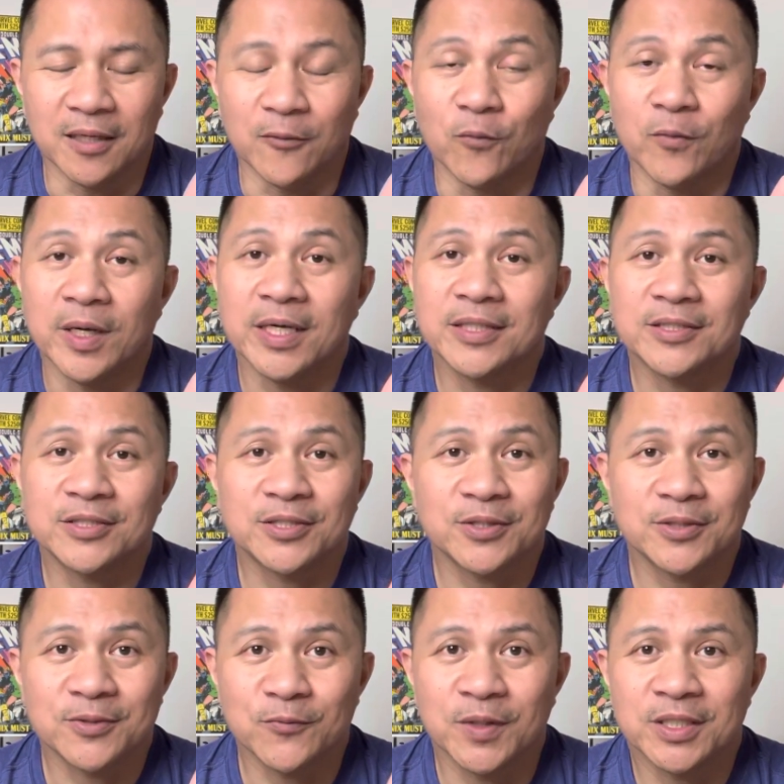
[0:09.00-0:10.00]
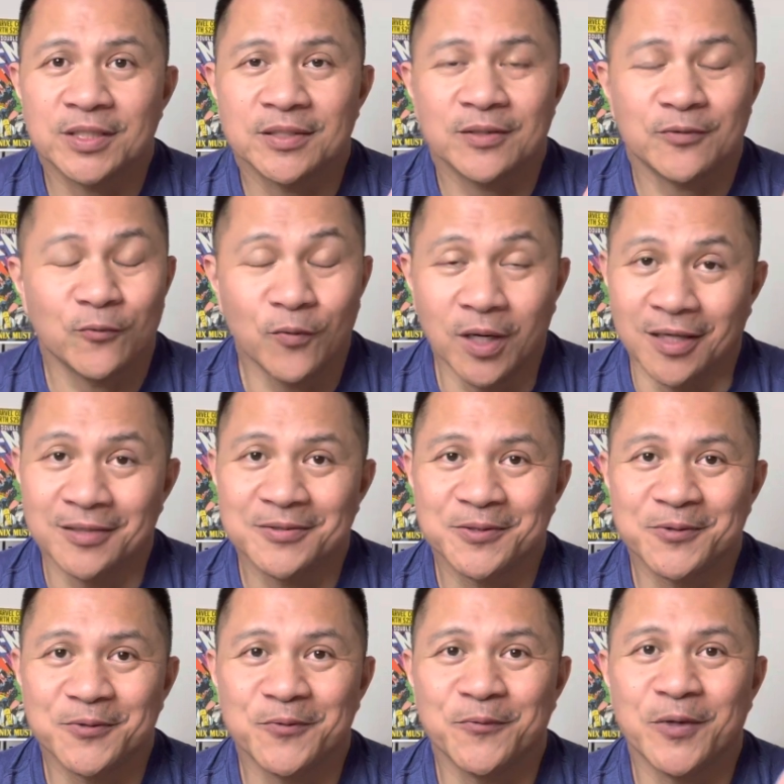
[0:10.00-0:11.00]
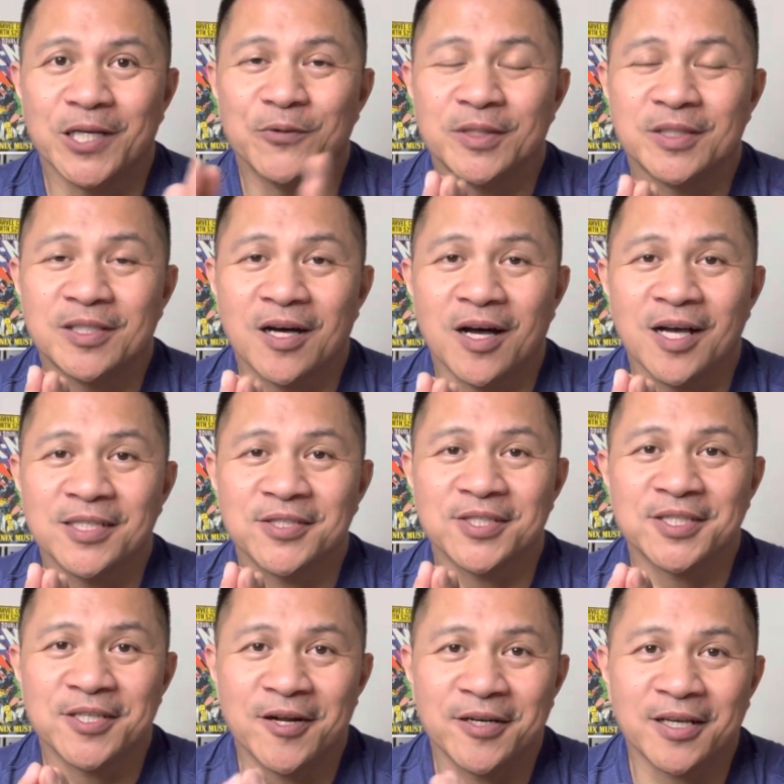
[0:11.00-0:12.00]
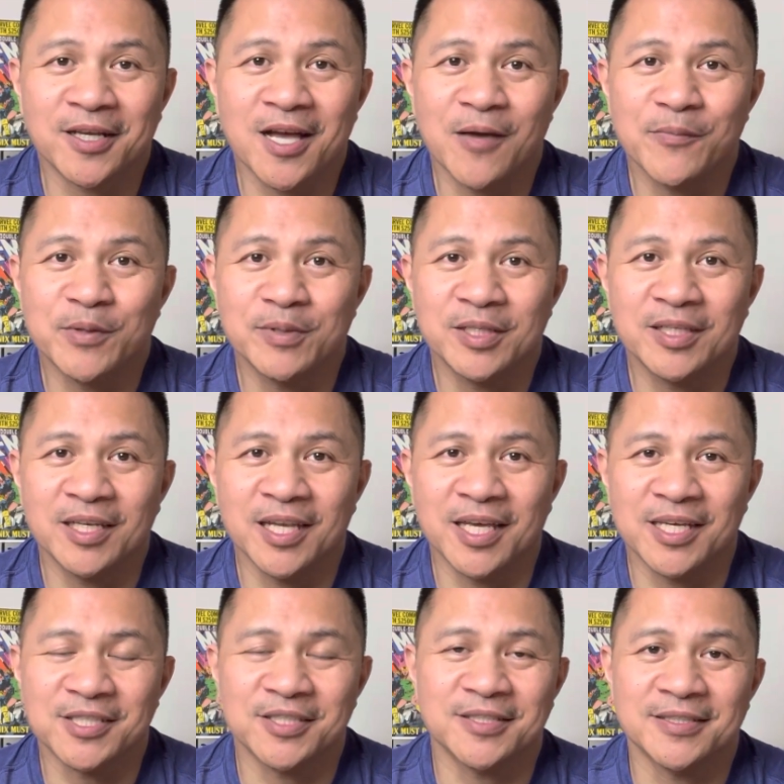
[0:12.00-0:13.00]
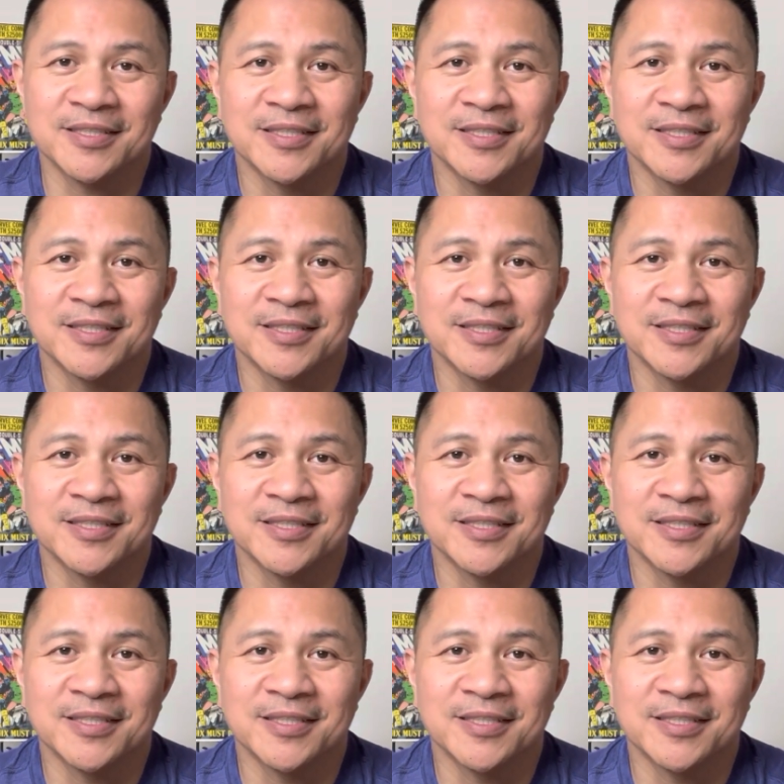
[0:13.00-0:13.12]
what it would cost to start a comic book collection,